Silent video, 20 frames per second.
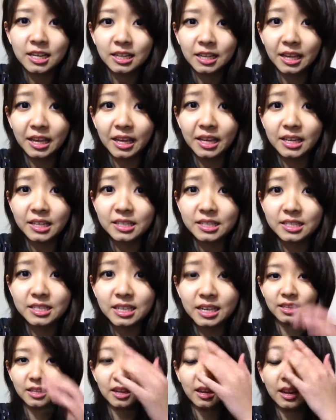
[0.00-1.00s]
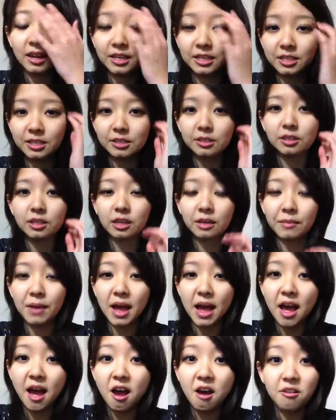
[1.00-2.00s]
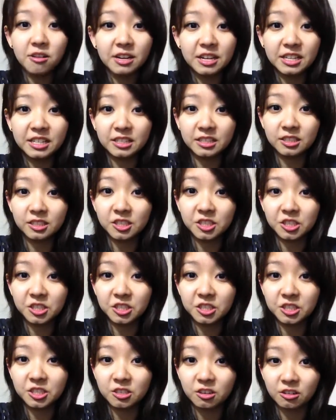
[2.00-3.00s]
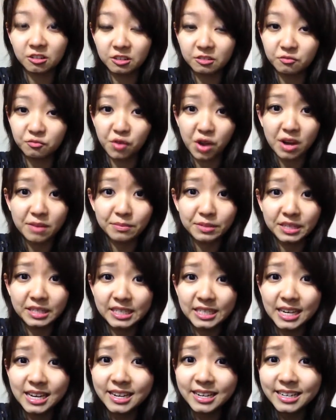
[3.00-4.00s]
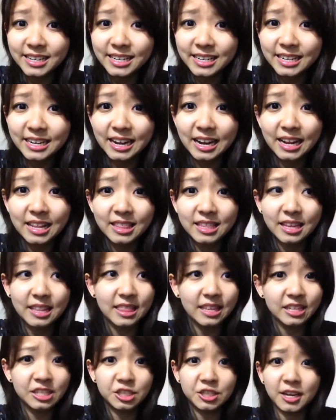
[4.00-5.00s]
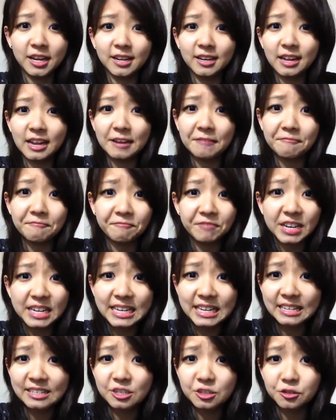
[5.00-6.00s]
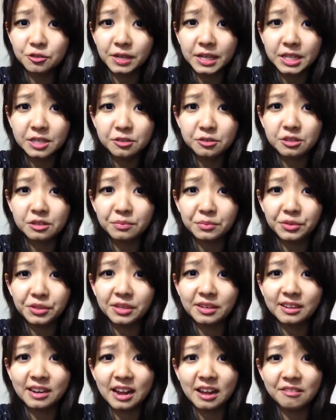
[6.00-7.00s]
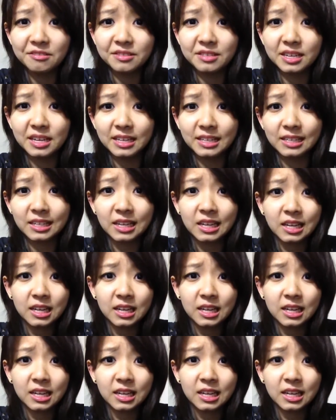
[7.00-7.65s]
kids and I just come out and she just started randomly yelling. I, I think she had like fucking turrets or something and I was like,